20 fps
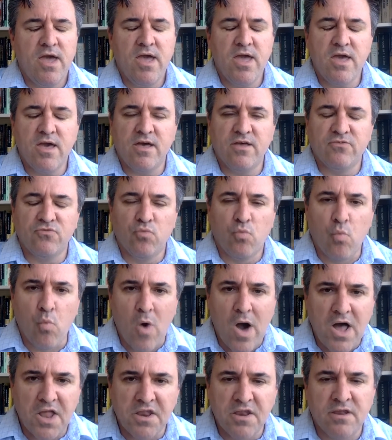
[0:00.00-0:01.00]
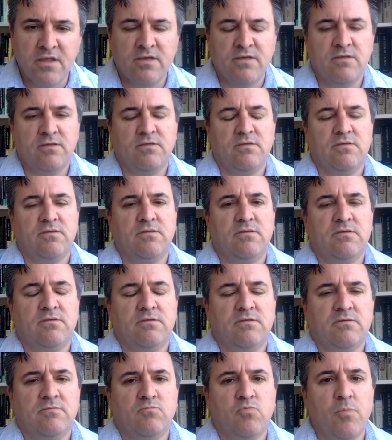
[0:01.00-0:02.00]
he has won
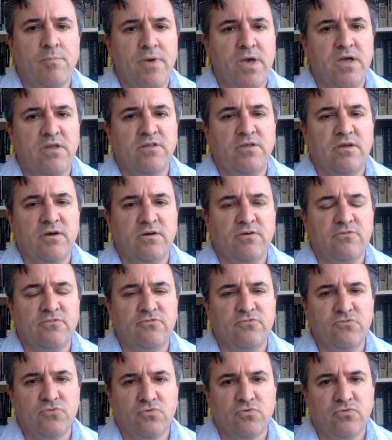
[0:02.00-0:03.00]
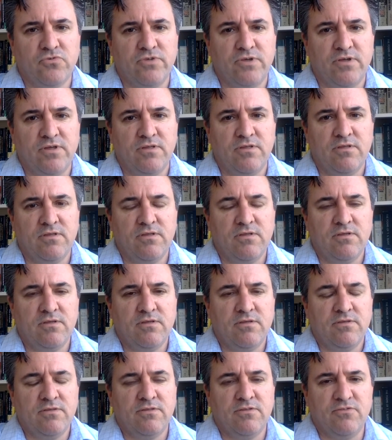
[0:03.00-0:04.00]
Brabantio's daughter,
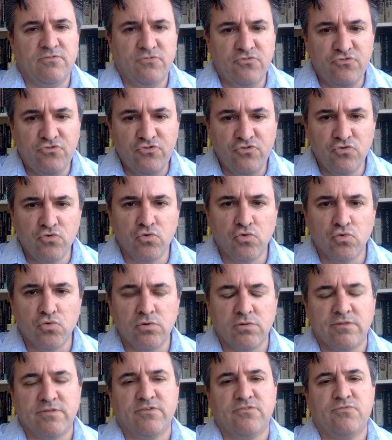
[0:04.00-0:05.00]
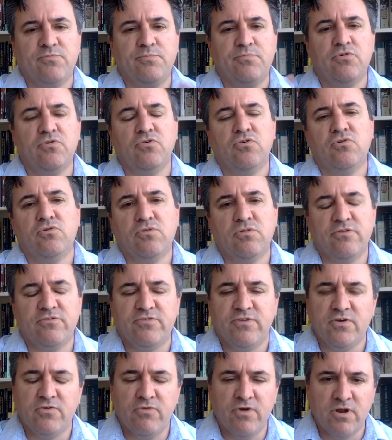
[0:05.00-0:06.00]
this jewel, this pearl,
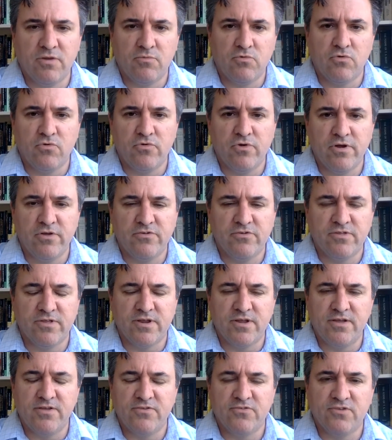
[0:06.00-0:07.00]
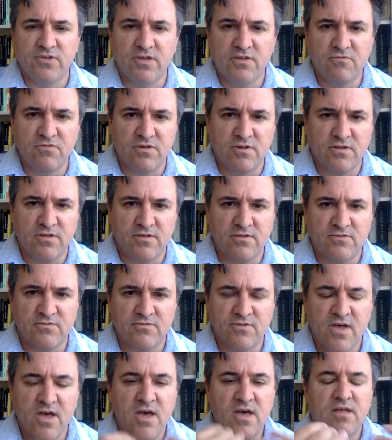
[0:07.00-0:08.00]
this incredible creature that he has given
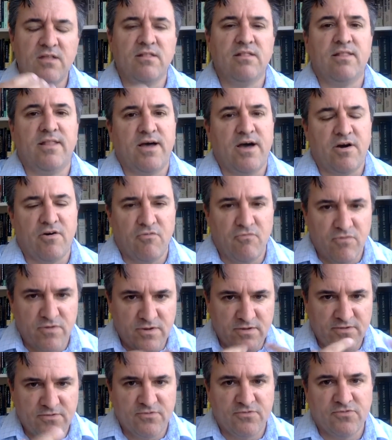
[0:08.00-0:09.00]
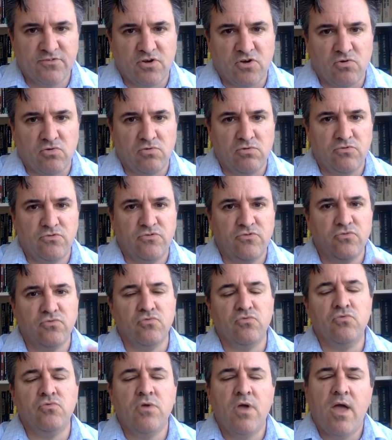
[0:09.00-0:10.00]
his love and his soul
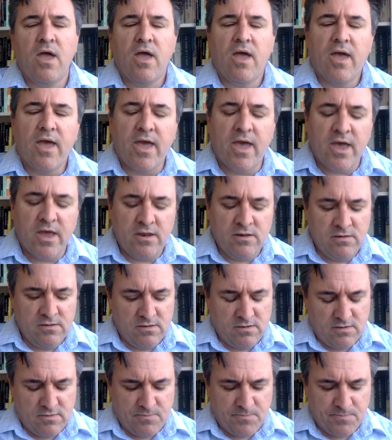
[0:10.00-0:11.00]
to. And